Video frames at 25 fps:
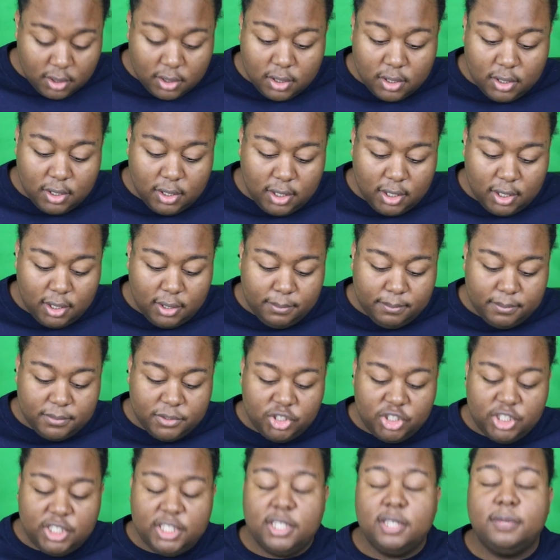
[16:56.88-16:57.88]

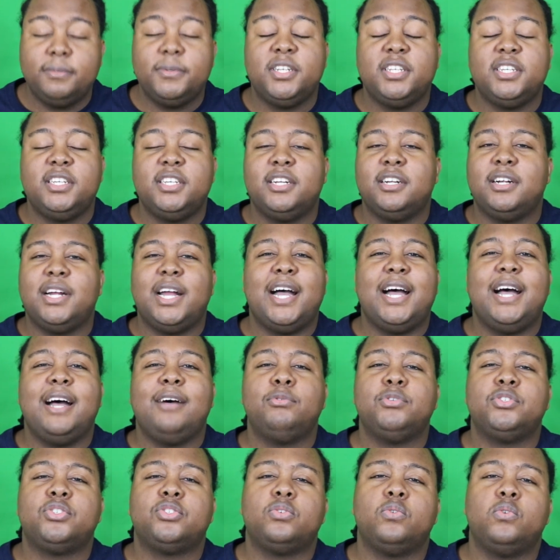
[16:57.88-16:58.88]
GM of the year, I
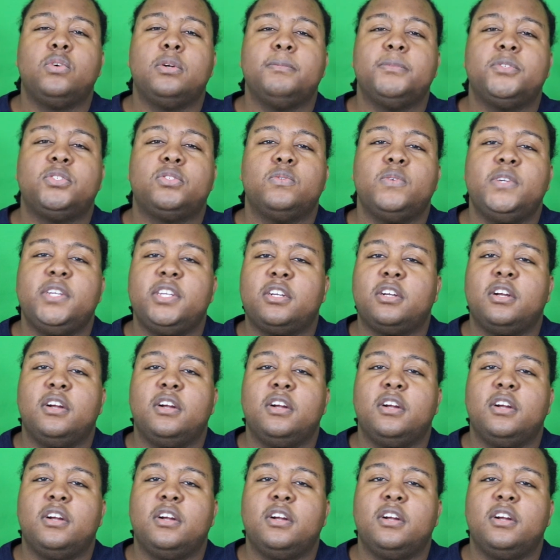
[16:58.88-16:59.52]
was torn between